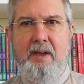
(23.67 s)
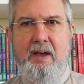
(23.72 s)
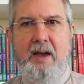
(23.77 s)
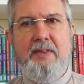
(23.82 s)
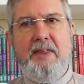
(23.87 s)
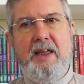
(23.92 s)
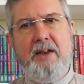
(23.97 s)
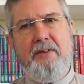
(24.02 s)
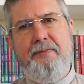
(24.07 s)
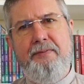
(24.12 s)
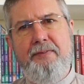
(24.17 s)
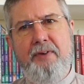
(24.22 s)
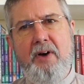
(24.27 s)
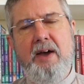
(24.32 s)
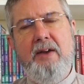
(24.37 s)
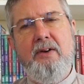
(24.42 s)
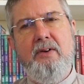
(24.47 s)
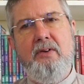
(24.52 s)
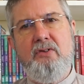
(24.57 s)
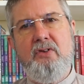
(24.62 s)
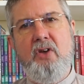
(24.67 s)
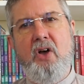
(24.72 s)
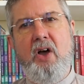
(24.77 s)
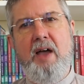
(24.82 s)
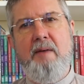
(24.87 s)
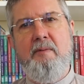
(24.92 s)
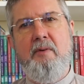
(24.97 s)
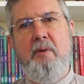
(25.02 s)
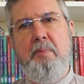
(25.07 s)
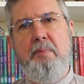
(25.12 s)
and that final
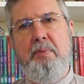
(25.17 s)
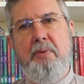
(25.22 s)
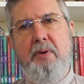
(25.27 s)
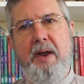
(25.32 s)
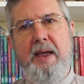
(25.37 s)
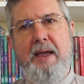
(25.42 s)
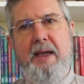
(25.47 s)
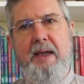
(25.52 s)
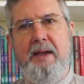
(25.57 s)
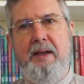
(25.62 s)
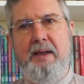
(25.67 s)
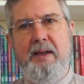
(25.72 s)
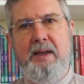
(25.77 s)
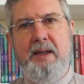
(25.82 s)
time of prayer